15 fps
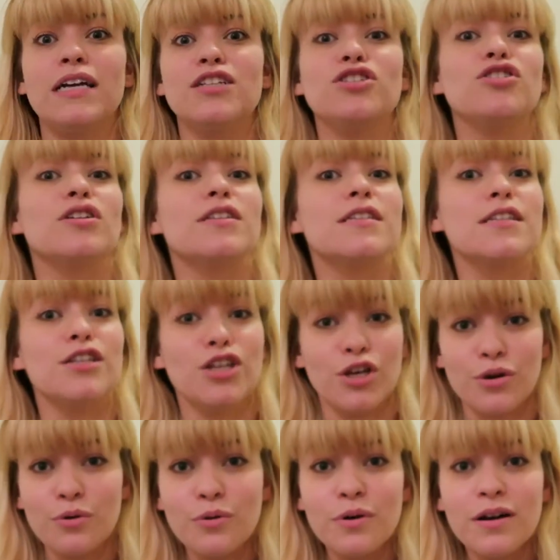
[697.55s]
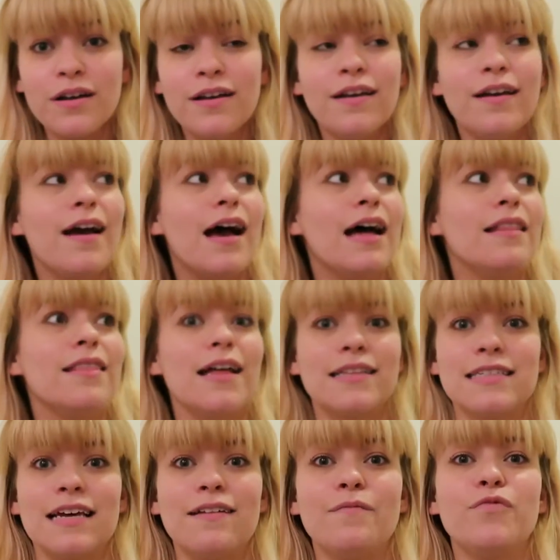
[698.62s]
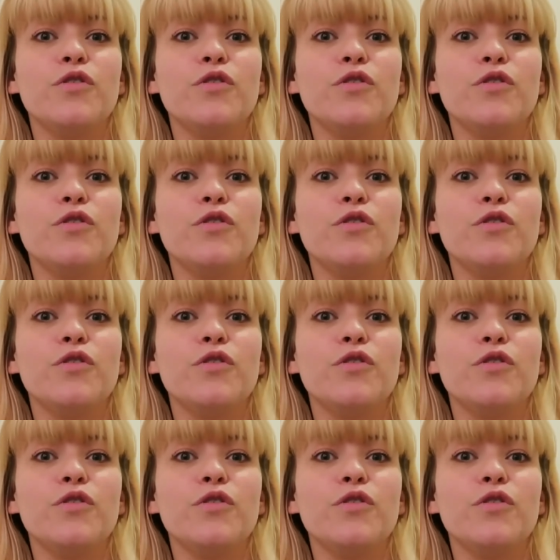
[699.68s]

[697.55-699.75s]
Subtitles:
It's just you, and that's it.